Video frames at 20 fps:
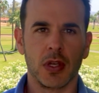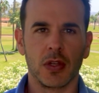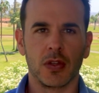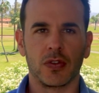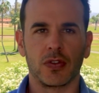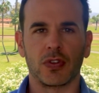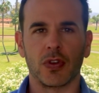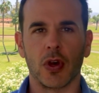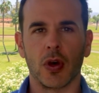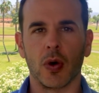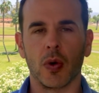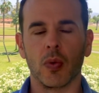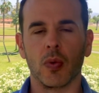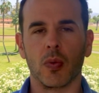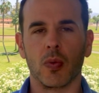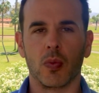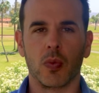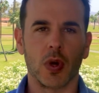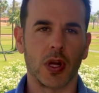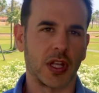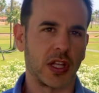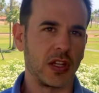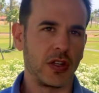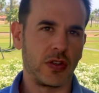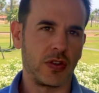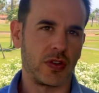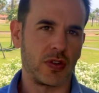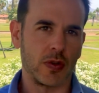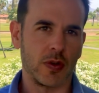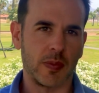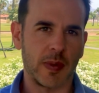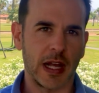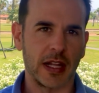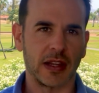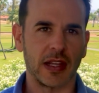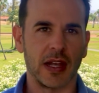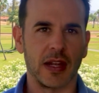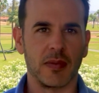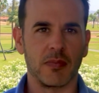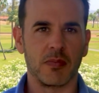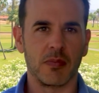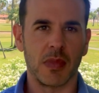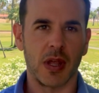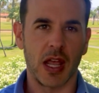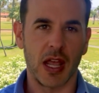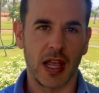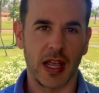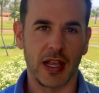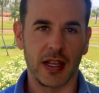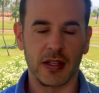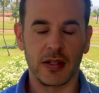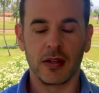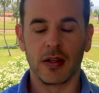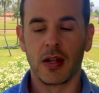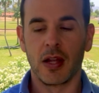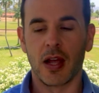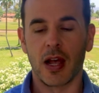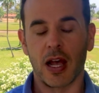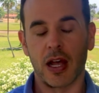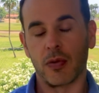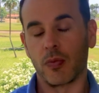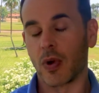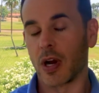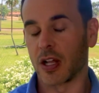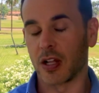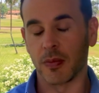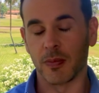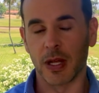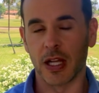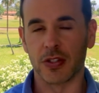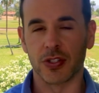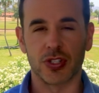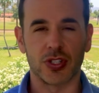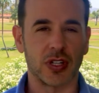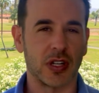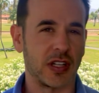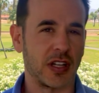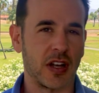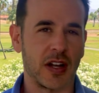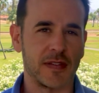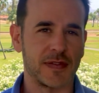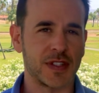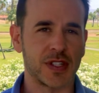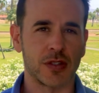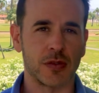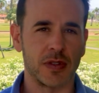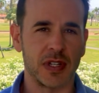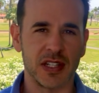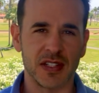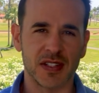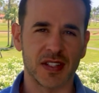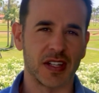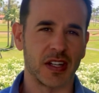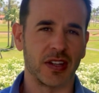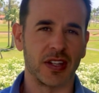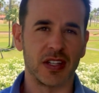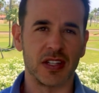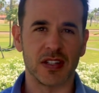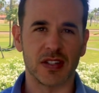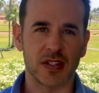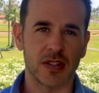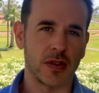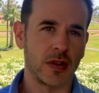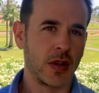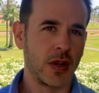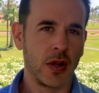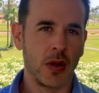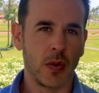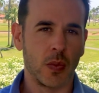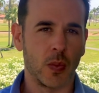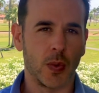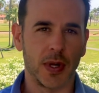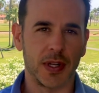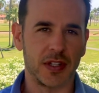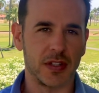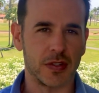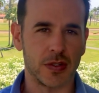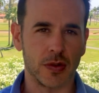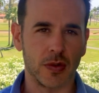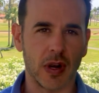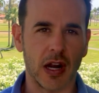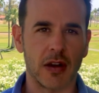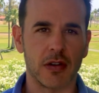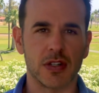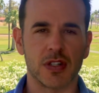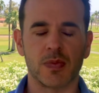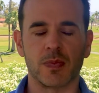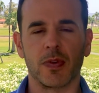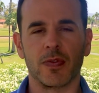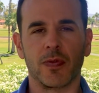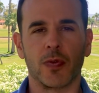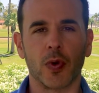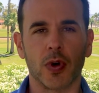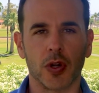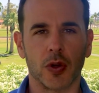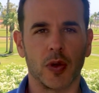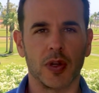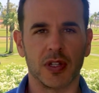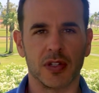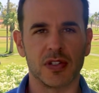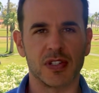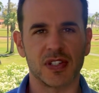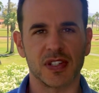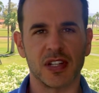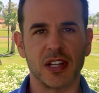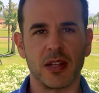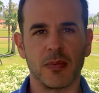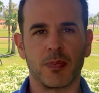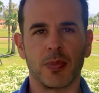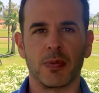So what can you do about that? A, I'd recommend shutting off screens at least 1 to 2 hours before going to sleep.